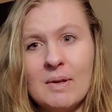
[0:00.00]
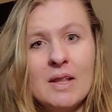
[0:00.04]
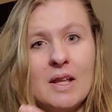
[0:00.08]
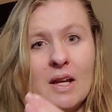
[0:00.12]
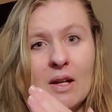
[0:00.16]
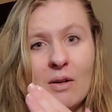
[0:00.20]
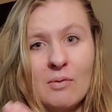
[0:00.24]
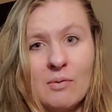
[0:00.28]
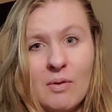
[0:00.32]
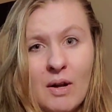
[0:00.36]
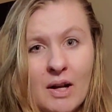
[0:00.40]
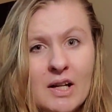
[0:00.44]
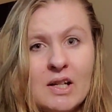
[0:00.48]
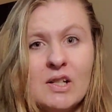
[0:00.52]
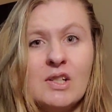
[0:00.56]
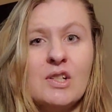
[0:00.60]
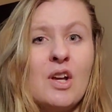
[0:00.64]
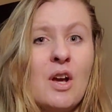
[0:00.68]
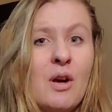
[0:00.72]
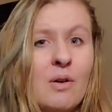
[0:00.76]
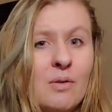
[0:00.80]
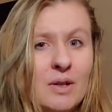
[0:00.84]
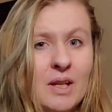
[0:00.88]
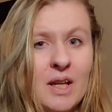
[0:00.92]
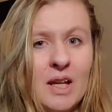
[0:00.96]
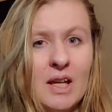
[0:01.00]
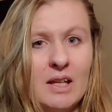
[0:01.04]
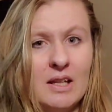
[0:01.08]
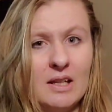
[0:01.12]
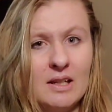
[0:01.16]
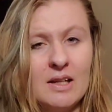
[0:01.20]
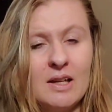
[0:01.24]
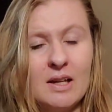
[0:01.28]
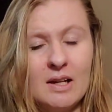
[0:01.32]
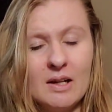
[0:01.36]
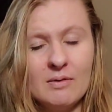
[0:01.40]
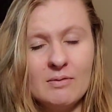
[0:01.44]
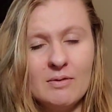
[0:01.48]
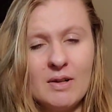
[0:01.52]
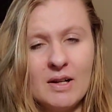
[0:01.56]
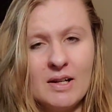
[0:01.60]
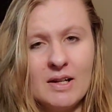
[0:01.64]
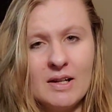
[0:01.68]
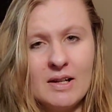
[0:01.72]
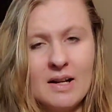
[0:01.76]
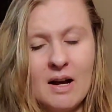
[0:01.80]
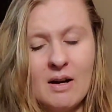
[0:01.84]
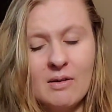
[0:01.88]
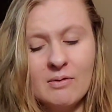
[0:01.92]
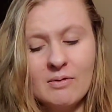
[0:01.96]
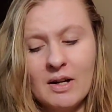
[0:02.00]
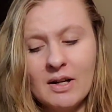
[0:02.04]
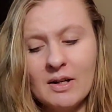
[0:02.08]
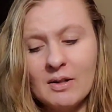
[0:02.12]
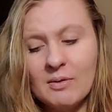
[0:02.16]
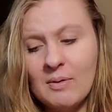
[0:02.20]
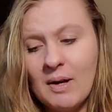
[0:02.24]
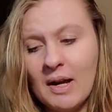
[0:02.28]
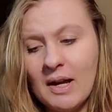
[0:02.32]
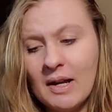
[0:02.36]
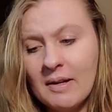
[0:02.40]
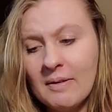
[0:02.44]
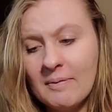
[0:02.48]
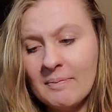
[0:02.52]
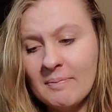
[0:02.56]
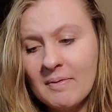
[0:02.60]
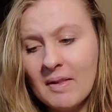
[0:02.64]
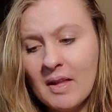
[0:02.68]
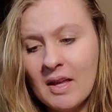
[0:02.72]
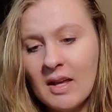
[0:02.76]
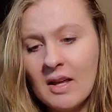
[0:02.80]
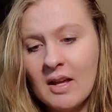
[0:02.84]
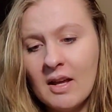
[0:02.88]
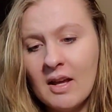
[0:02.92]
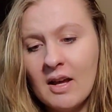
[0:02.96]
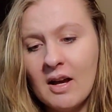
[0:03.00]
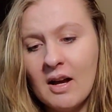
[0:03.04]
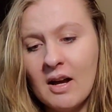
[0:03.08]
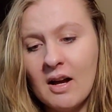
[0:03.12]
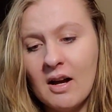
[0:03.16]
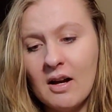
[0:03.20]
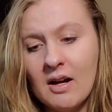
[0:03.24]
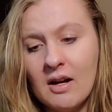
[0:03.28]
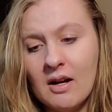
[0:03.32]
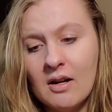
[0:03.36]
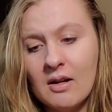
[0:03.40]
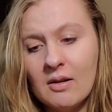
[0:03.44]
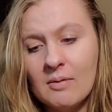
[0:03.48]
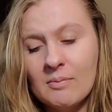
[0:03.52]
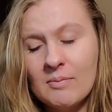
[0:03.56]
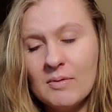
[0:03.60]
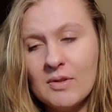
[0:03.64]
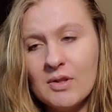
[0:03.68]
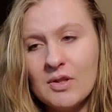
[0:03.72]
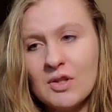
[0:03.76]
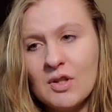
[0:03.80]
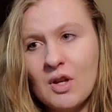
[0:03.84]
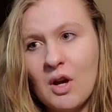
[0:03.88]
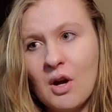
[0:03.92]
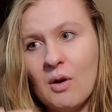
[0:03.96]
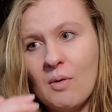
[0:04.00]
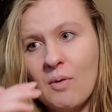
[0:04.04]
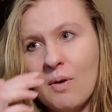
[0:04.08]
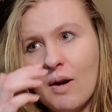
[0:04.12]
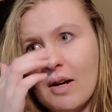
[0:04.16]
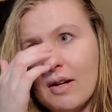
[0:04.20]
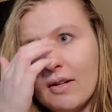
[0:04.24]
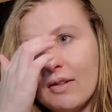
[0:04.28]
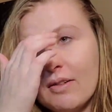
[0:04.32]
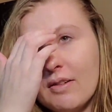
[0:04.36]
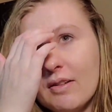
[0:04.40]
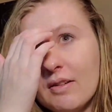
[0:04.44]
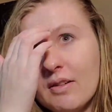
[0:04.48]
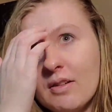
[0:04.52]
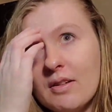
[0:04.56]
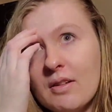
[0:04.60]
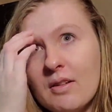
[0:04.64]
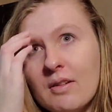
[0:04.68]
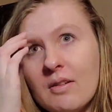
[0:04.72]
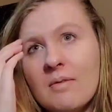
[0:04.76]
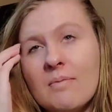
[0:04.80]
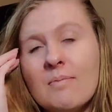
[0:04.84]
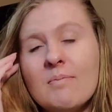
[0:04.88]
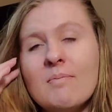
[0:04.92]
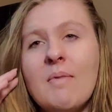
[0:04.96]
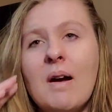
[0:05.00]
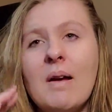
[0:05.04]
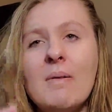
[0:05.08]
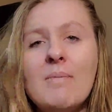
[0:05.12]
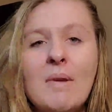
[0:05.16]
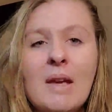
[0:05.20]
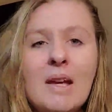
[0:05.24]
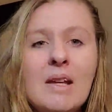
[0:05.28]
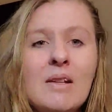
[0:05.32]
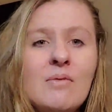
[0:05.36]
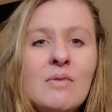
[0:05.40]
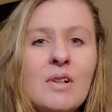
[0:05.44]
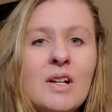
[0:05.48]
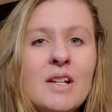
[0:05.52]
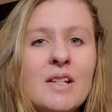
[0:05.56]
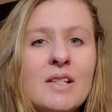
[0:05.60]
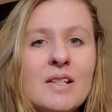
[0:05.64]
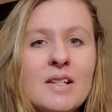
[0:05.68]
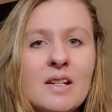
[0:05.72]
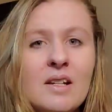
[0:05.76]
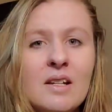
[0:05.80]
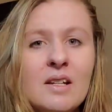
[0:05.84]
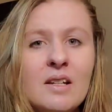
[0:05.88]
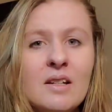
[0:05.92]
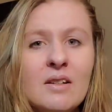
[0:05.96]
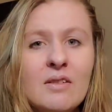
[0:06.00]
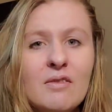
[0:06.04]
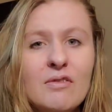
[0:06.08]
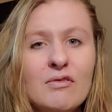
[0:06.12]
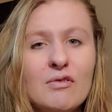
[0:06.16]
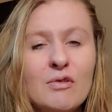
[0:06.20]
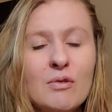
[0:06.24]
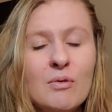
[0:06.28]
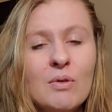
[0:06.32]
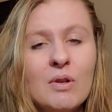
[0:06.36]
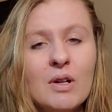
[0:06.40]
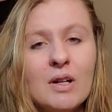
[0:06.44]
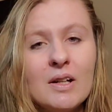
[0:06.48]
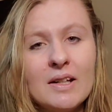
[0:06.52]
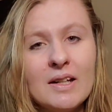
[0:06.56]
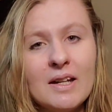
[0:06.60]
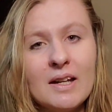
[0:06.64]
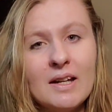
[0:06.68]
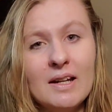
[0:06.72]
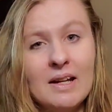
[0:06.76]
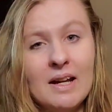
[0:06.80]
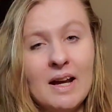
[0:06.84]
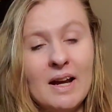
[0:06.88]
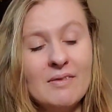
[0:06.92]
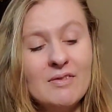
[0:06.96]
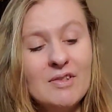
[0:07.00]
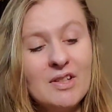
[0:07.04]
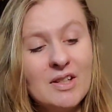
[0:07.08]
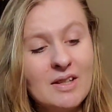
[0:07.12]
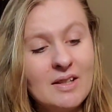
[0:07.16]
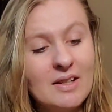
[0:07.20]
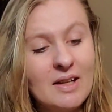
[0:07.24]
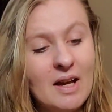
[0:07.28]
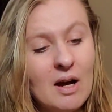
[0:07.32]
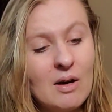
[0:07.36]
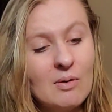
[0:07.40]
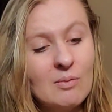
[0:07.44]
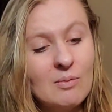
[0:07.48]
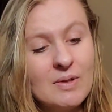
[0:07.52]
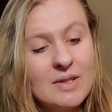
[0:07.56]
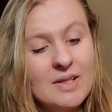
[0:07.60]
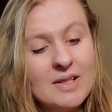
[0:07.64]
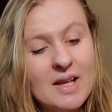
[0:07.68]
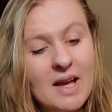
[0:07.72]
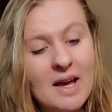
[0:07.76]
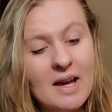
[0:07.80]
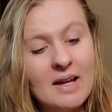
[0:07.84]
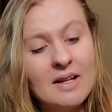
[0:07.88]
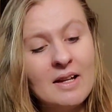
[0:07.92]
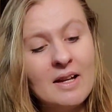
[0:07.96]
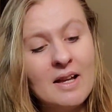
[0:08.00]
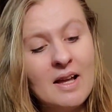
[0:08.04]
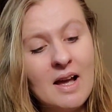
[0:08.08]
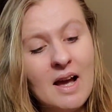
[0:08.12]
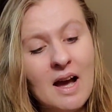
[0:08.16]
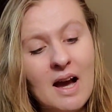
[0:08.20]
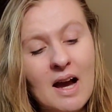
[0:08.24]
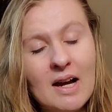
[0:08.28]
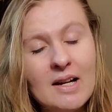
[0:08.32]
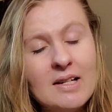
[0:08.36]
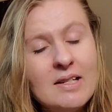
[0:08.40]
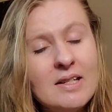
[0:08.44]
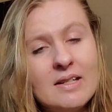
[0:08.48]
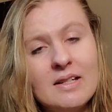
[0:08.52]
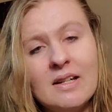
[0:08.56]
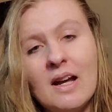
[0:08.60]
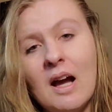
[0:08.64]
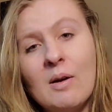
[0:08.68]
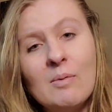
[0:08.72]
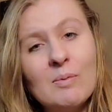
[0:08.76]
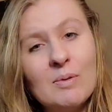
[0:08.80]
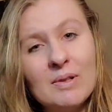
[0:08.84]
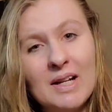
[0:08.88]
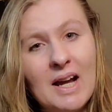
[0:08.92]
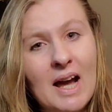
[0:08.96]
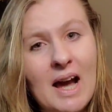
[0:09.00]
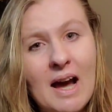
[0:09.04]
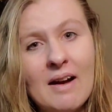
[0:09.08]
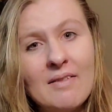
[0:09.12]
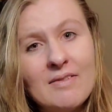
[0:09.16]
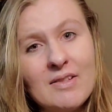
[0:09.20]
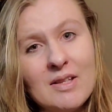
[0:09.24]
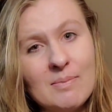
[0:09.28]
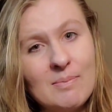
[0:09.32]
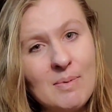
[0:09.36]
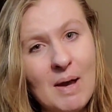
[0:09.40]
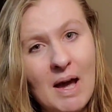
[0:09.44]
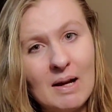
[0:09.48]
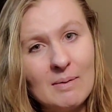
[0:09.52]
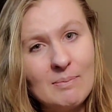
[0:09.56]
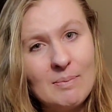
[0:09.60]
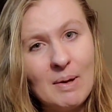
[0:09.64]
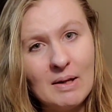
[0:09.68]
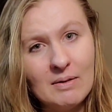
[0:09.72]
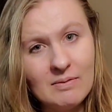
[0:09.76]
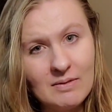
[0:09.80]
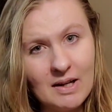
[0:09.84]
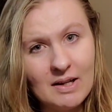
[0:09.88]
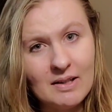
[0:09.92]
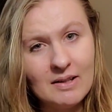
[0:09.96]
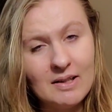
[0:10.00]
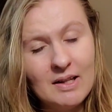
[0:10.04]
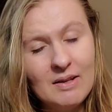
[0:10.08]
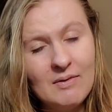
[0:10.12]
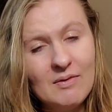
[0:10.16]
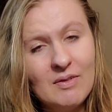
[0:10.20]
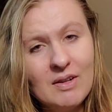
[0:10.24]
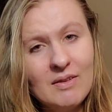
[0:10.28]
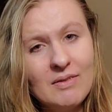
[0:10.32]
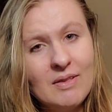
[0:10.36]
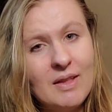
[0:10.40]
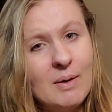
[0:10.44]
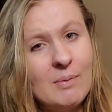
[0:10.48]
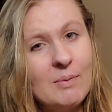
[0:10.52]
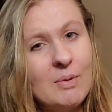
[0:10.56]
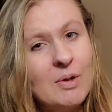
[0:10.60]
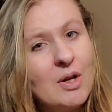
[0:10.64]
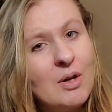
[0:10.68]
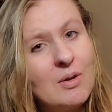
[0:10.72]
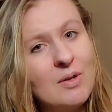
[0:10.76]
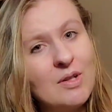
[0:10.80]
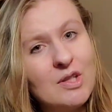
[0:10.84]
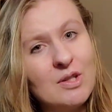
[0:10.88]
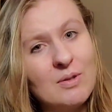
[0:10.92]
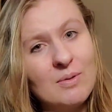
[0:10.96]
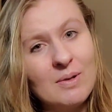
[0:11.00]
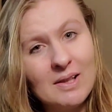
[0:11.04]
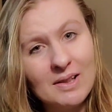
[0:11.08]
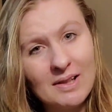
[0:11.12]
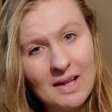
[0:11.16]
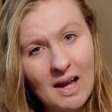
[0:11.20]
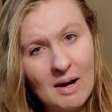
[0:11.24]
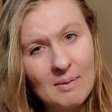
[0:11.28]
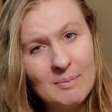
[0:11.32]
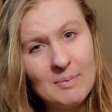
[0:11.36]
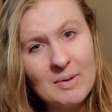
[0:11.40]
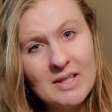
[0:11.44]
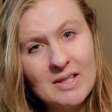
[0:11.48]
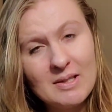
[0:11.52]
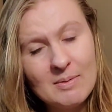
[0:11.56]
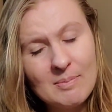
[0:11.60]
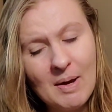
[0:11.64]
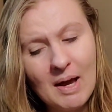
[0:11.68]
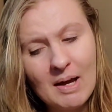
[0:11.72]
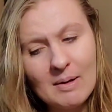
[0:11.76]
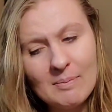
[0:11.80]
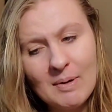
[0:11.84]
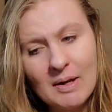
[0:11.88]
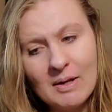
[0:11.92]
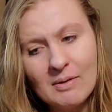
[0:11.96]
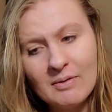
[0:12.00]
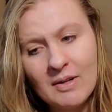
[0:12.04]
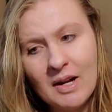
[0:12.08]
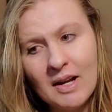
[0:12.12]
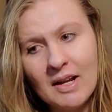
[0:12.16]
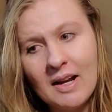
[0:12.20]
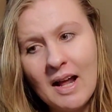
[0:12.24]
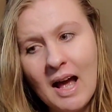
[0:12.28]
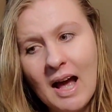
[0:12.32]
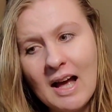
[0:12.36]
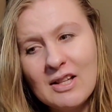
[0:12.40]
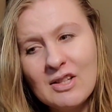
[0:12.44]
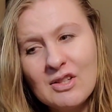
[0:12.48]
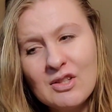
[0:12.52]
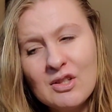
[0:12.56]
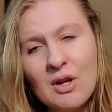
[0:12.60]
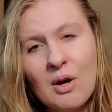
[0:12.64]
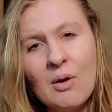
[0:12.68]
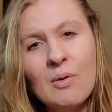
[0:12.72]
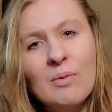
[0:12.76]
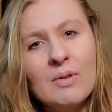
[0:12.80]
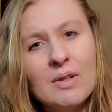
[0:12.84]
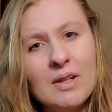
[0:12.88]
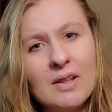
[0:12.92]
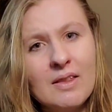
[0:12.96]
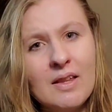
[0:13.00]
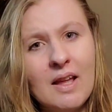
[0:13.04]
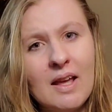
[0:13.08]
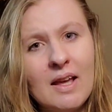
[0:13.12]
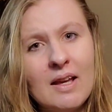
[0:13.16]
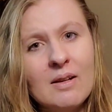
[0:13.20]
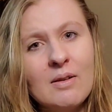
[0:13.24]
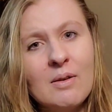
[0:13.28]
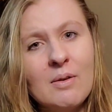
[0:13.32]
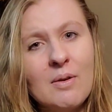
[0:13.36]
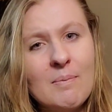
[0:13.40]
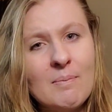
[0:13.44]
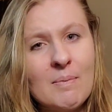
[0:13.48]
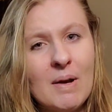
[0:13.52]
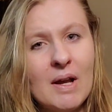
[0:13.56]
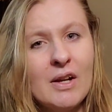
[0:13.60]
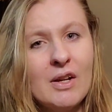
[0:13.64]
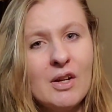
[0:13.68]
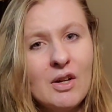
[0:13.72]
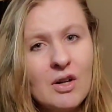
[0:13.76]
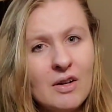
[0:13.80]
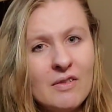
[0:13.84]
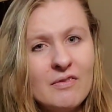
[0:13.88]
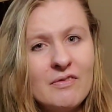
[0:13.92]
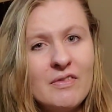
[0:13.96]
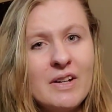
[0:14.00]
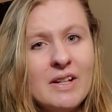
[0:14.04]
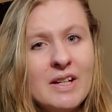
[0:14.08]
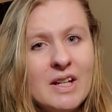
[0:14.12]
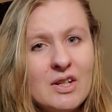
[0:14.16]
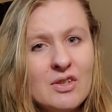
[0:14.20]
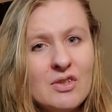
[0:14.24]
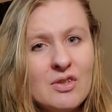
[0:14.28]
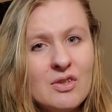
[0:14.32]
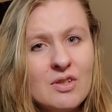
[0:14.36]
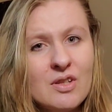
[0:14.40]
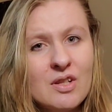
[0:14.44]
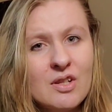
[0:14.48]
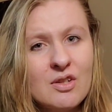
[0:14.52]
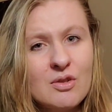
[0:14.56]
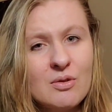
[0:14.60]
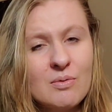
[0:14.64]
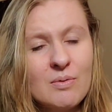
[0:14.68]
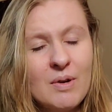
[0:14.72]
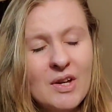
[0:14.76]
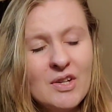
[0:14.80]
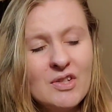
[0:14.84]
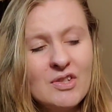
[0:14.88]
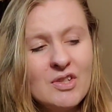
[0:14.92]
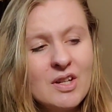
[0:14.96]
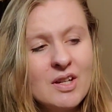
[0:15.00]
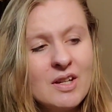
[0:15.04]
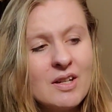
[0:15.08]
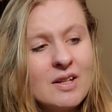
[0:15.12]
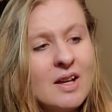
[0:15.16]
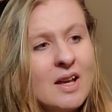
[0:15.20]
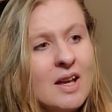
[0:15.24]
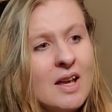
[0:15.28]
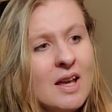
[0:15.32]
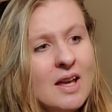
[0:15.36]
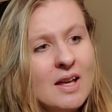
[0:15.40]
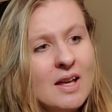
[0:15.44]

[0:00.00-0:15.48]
be like ready to go and he could get it rented out right away. So my main reason for getting everything out was that I did not want to have to back pay rent. Even if they were going to allow me to back pay rent, I don't think in my current financial situation